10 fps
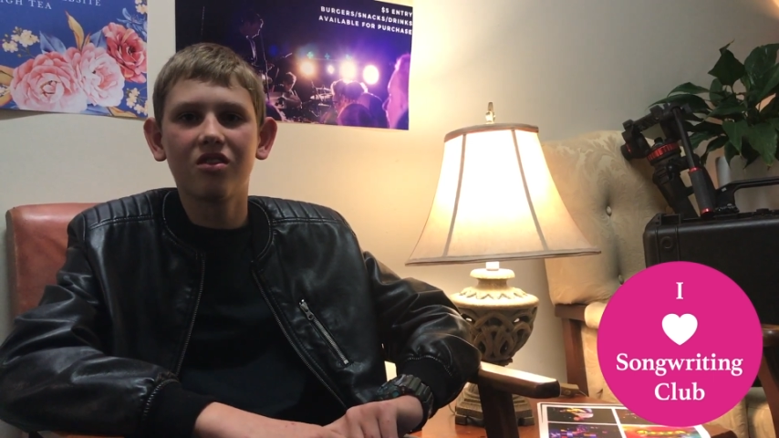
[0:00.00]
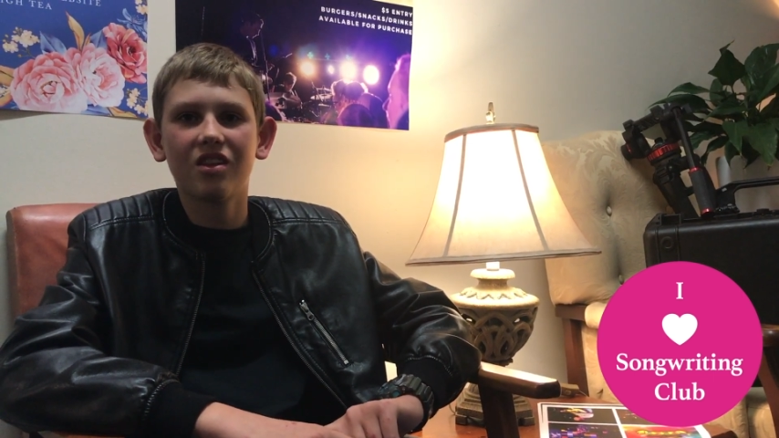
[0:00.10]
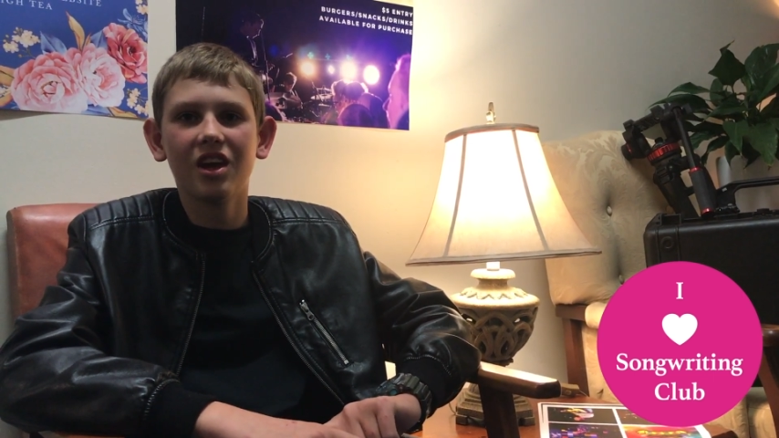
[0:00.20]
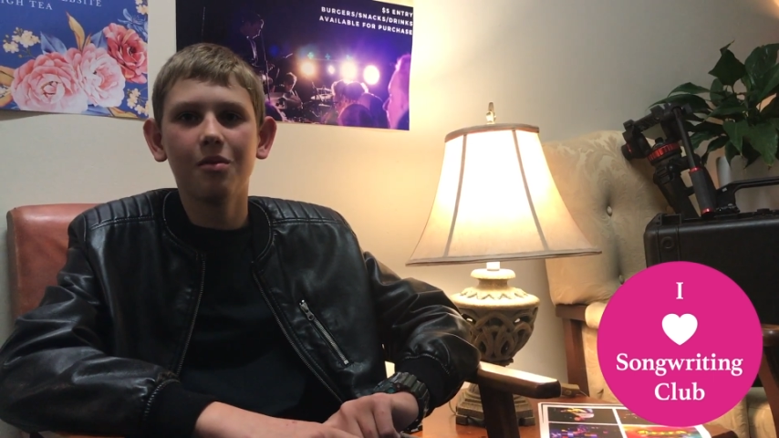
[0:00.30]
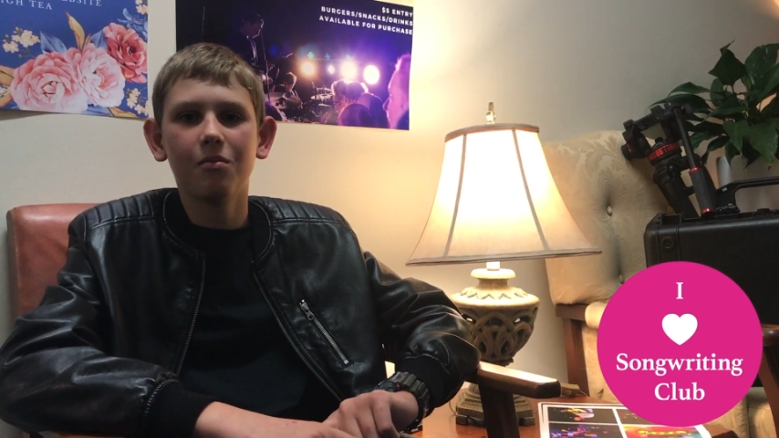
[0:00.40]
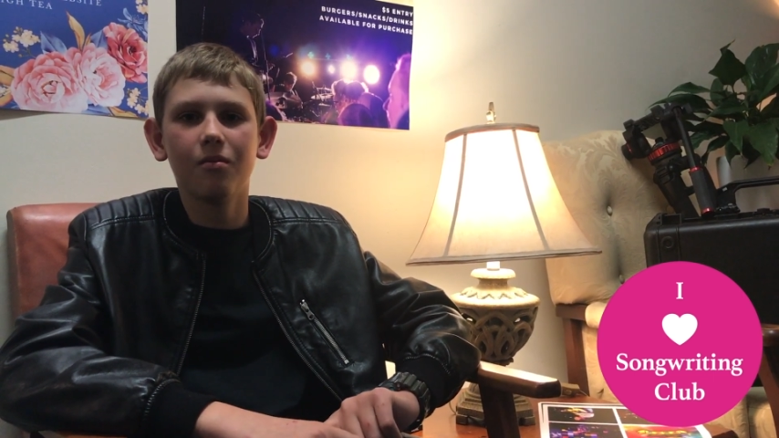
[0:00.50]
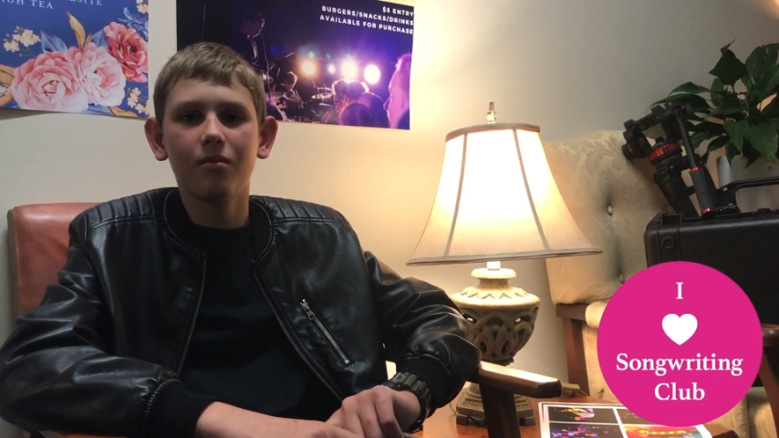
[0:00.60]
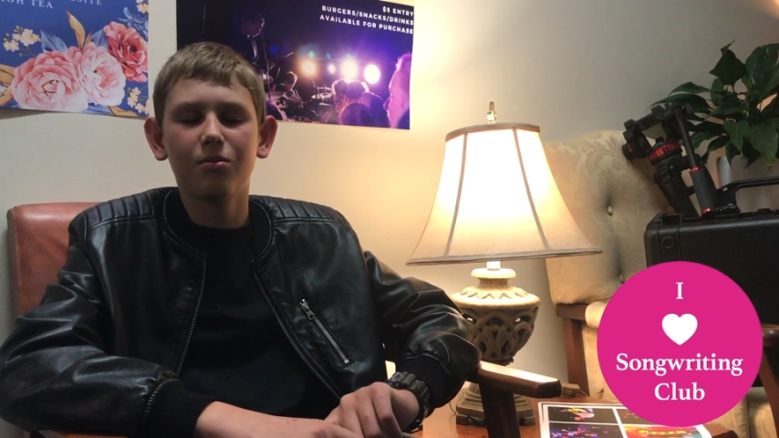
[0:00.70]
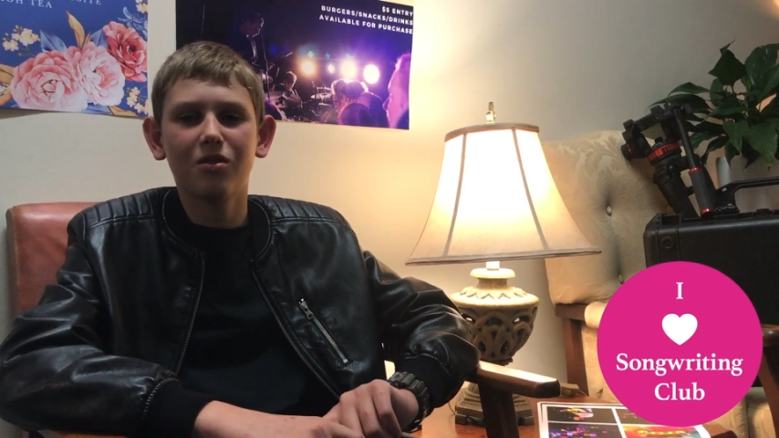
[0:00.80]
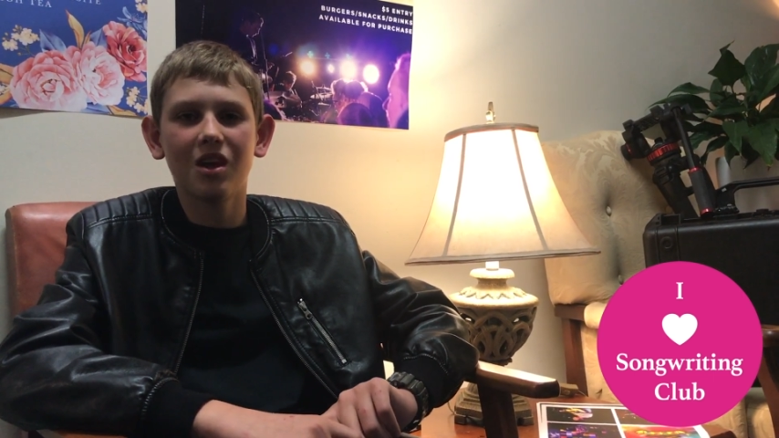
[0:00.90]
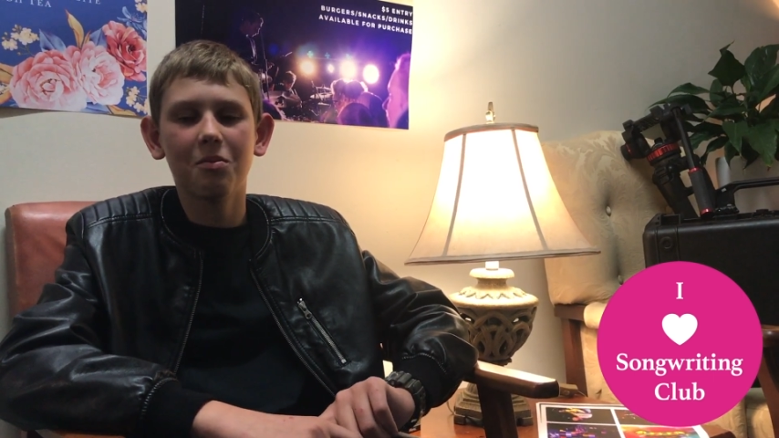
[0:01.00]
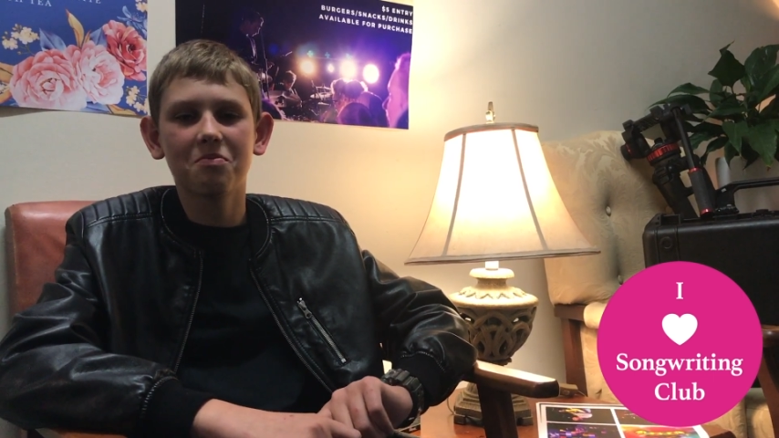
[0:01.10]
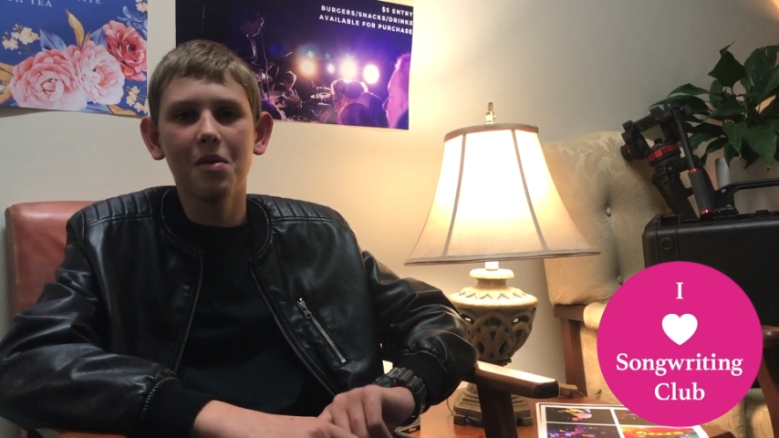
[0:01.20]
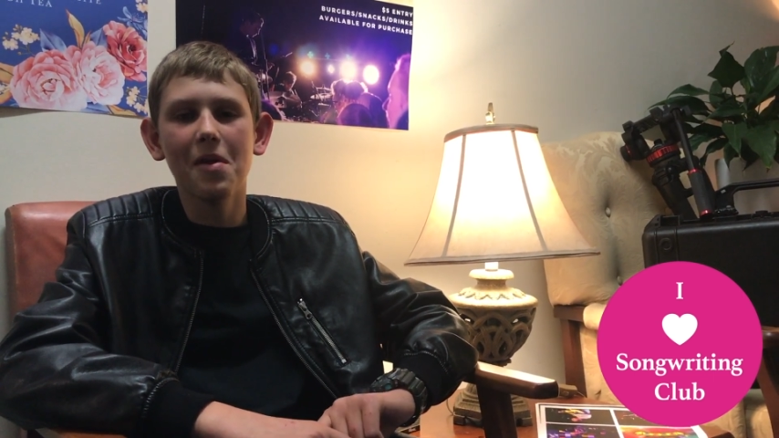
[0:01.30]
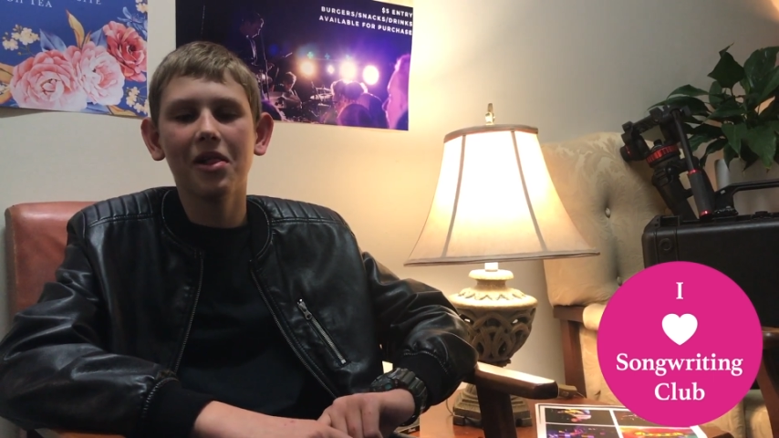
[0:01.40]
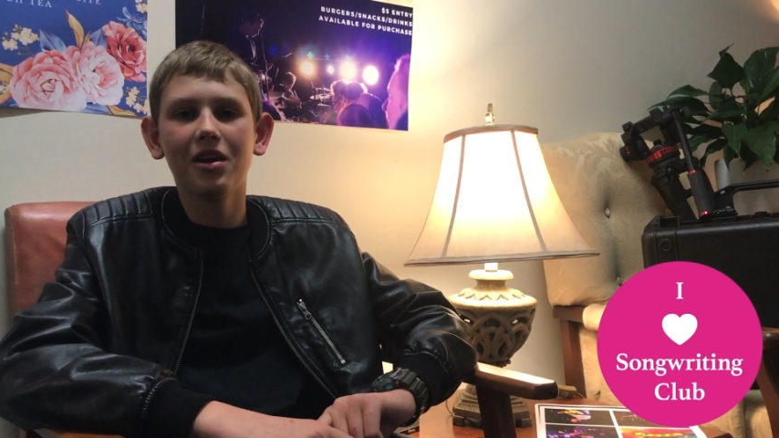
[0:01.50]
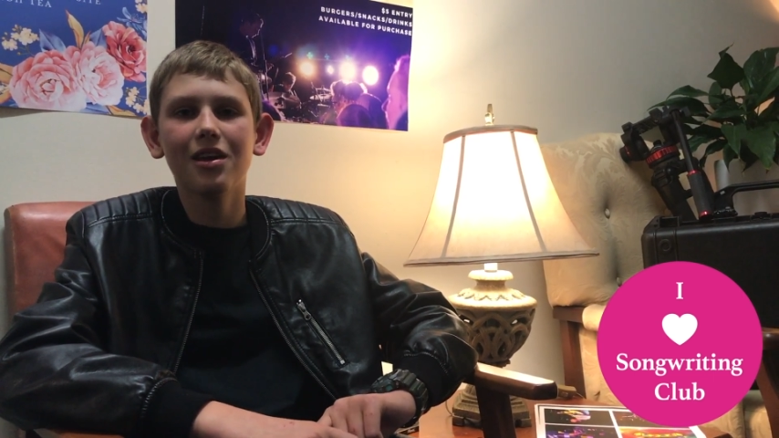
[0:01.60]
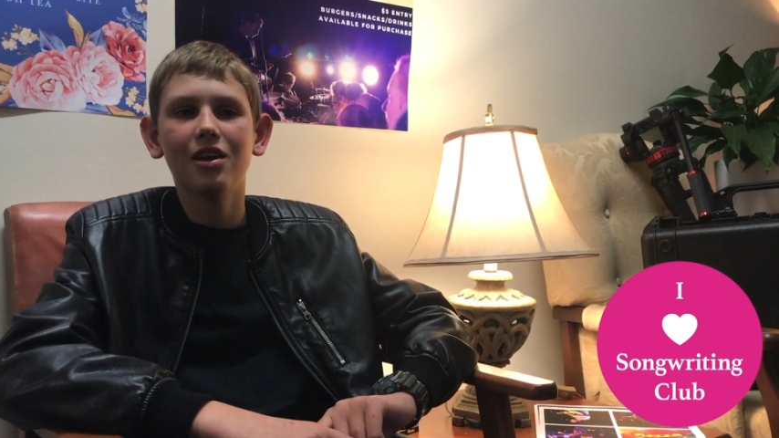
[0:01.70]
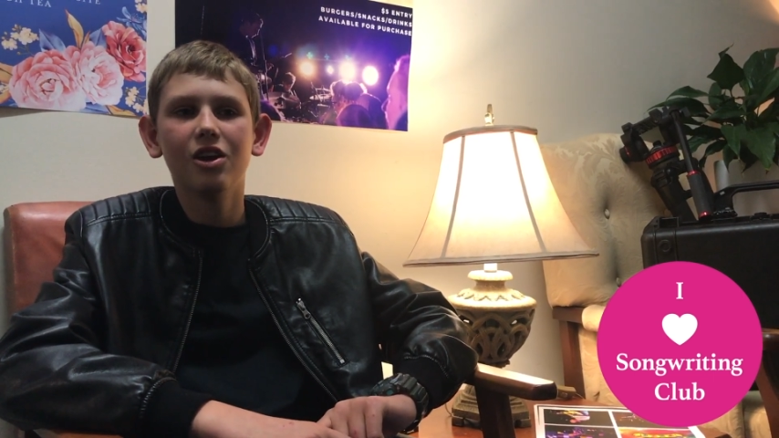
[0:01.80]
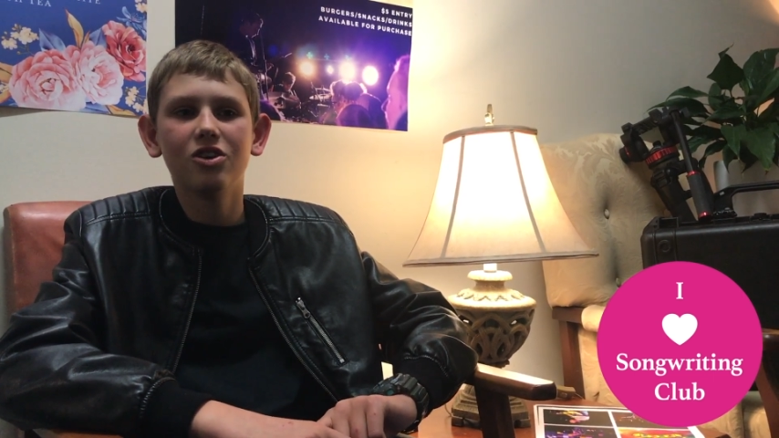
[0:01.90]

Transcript: same the same as my melody,